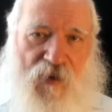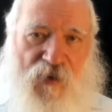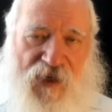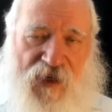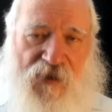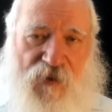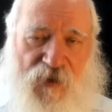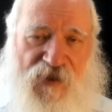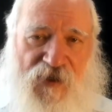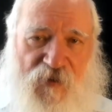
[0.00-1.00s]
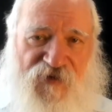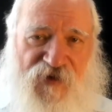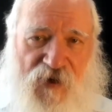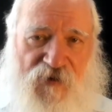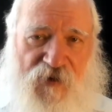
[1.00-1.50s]
We need the wisdom of
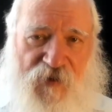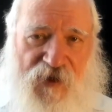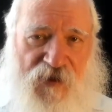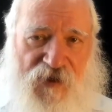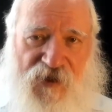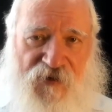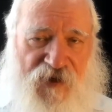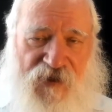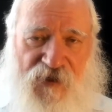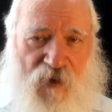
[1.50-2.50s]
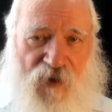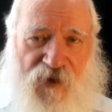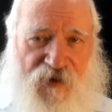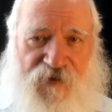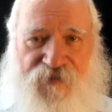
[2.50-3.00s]
Torah because there is no
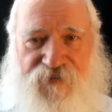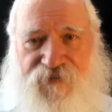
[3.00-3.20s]
other.